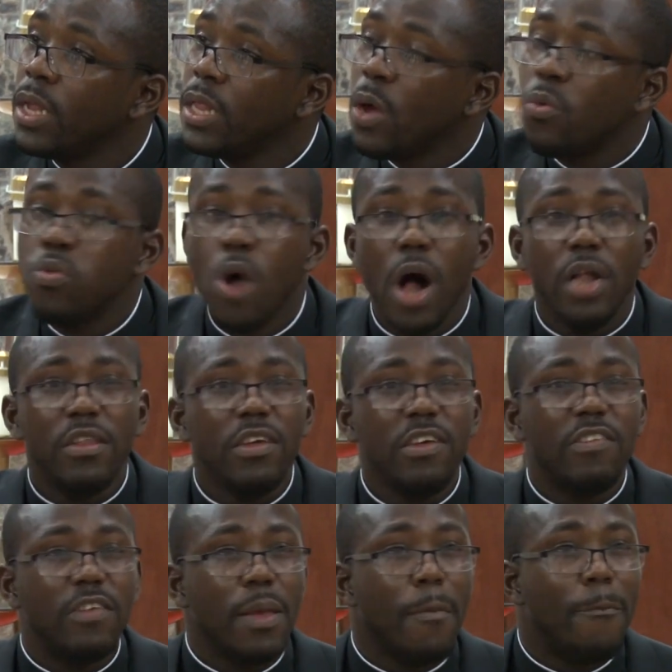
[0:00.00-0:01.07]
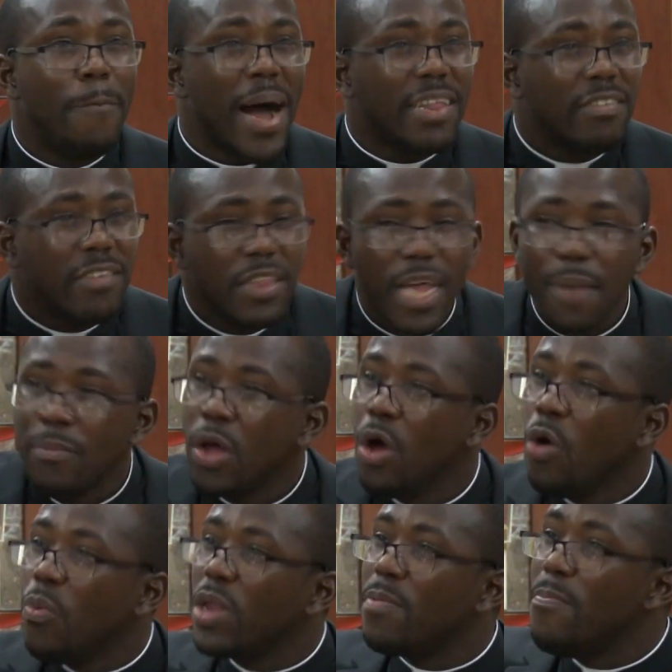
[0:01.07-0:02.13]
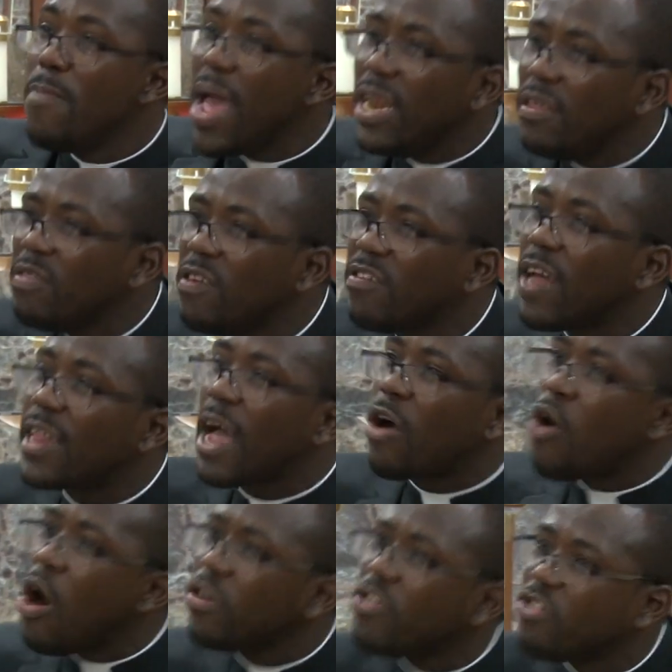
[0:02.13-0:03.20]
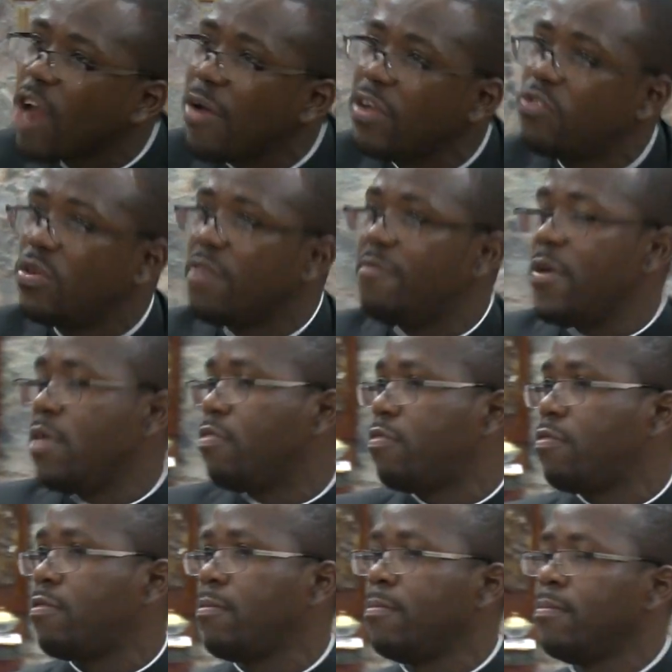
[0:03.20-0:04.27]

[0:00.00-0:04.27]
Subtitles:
The world is impacting them with many things that are contrary to the faith.